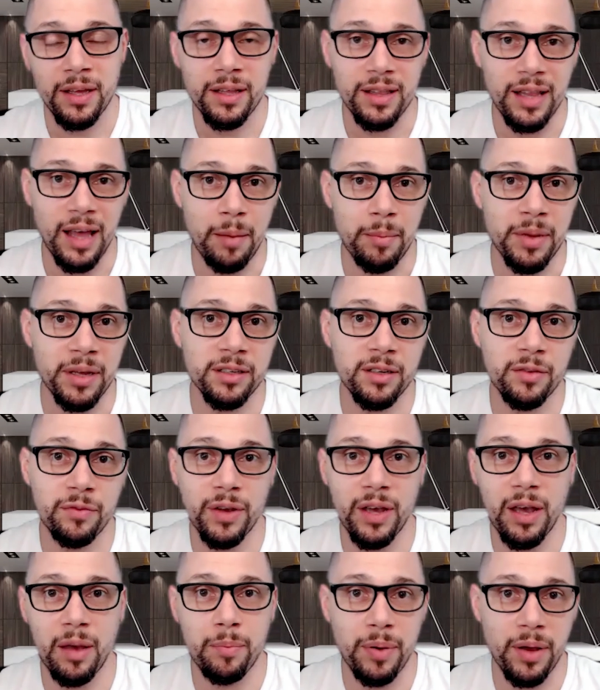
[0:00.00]
That means if
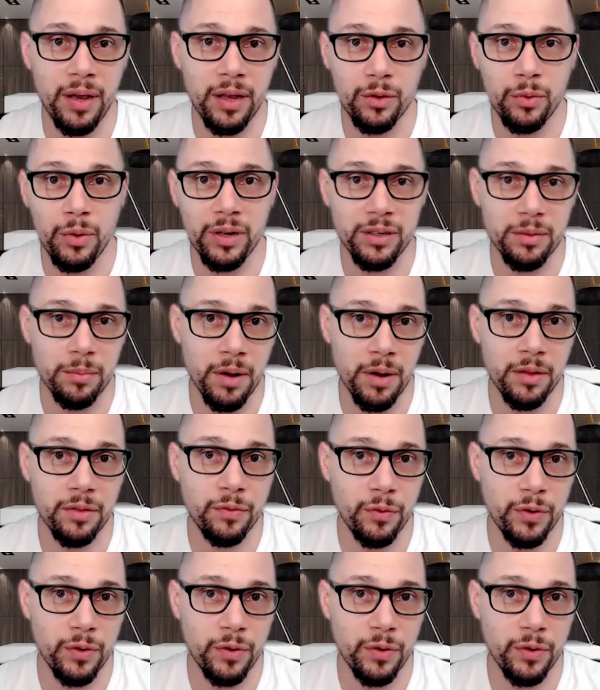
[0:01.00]
you get paid twice a month,